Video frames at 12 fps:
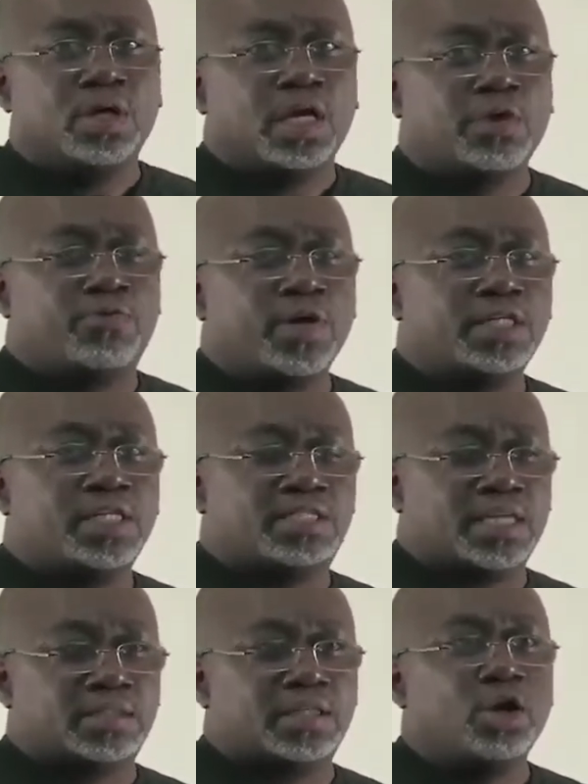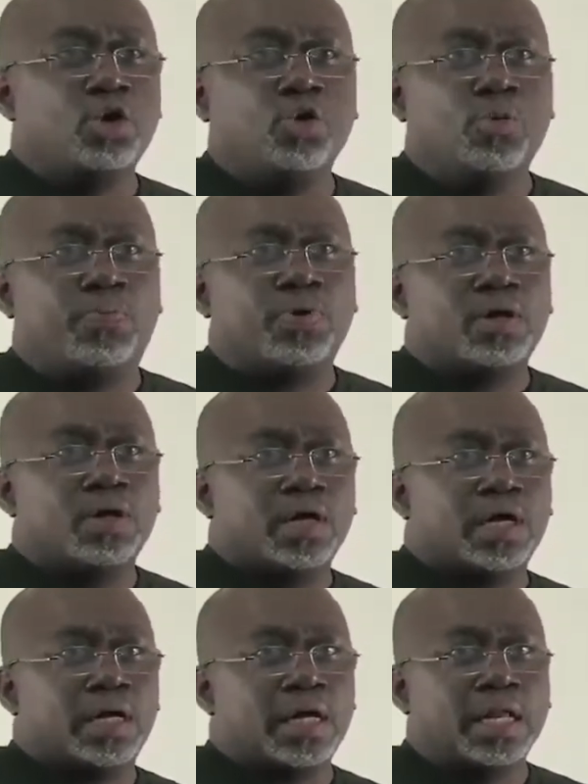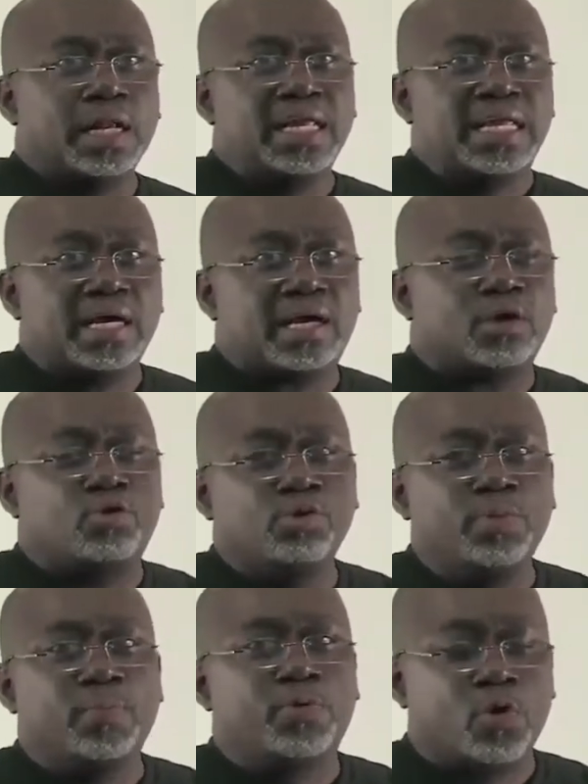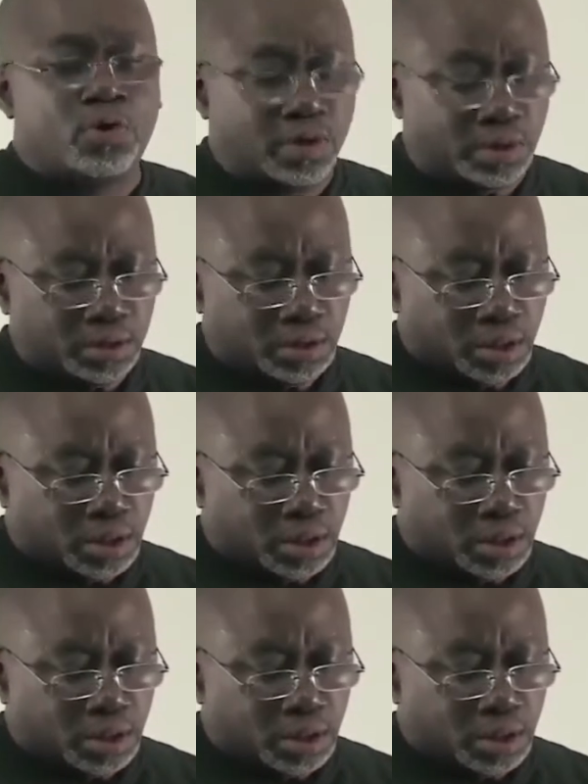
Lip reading: If we detect a loop, a link could be broken